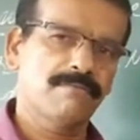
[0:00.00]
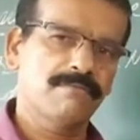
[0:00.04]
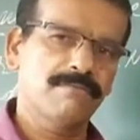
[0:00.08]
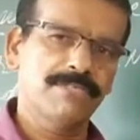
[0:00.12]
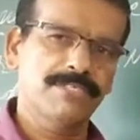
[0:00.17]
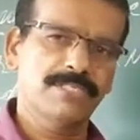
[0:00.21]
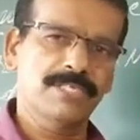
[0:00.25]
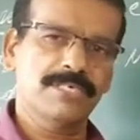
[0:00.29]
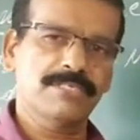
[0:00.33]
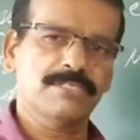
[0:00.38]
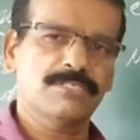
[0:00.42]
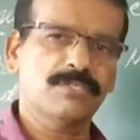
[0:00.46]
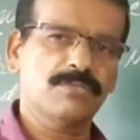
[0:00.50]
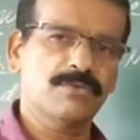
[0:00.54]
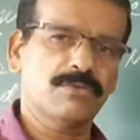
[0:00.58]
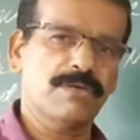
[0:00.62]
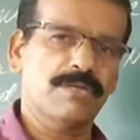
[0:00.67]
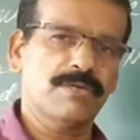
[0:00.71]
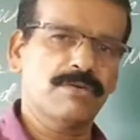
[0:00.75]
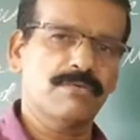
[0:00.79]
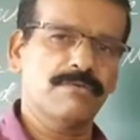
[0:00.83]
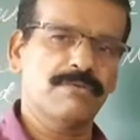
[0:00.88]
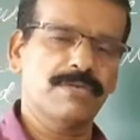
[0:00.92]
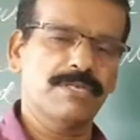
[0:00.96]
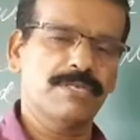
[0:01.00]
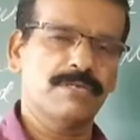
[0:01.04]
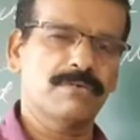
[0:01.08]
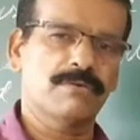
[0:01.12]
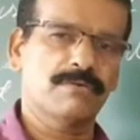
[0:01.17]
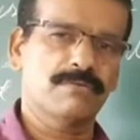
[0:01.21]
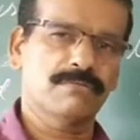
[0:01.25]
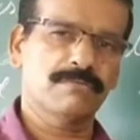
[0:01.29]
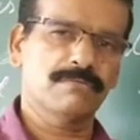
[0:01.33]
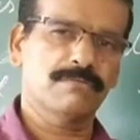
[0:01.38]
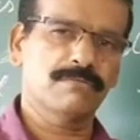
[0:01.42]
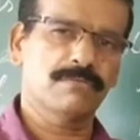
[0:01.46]
which are situated very
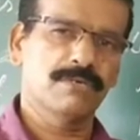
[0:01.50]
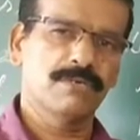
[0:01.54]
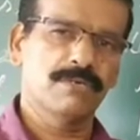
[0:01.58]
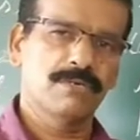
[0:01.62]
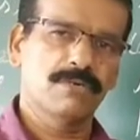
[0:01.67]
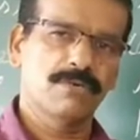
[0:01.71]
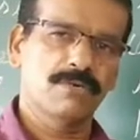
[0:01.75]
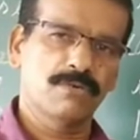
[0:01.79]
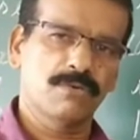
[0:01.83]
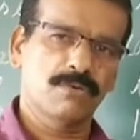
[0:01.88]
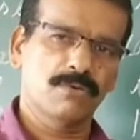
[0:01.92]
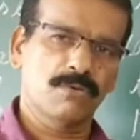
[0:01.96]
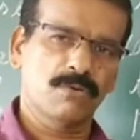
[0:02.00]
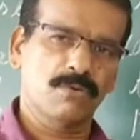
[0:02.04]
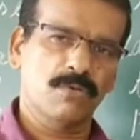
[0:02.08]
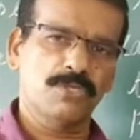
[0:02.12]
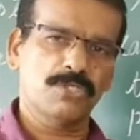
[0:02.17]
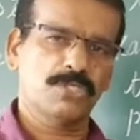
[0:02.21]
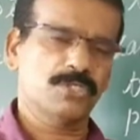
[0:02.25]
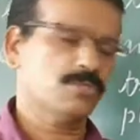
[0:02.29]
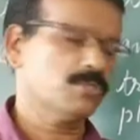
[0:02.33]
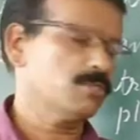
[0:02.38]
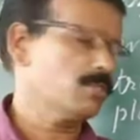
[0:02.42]
close